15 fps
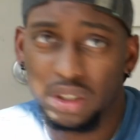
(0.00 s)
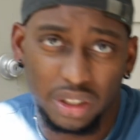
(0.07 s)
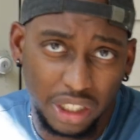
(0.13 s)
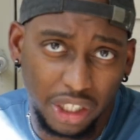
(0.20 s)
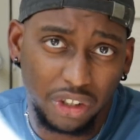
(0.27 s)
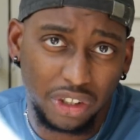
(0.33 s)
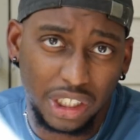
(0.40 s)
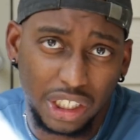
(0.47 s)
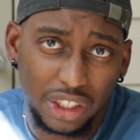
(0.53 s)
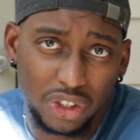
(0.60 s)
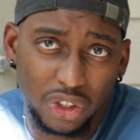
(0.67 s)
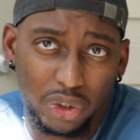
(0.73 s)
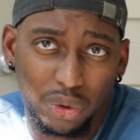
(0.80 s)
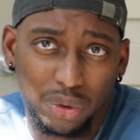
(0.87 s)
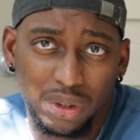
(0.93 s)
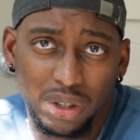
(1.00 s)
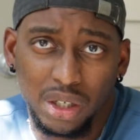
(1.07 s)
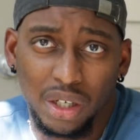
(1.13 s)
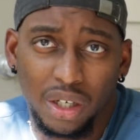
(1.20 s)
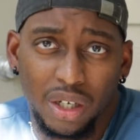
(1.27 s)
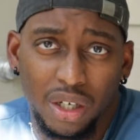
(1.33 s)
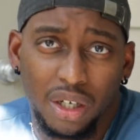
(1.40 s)
Another thing too,
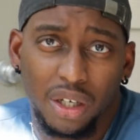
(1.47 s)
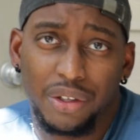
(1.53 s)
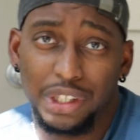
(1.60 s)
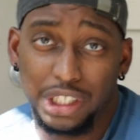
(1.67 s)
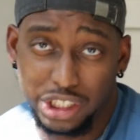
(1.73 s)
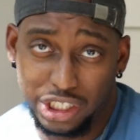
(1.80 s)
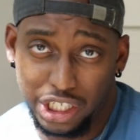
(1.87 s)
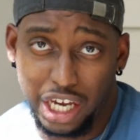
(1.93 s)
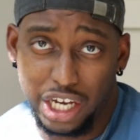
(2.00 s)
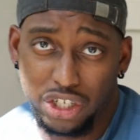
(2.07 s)
this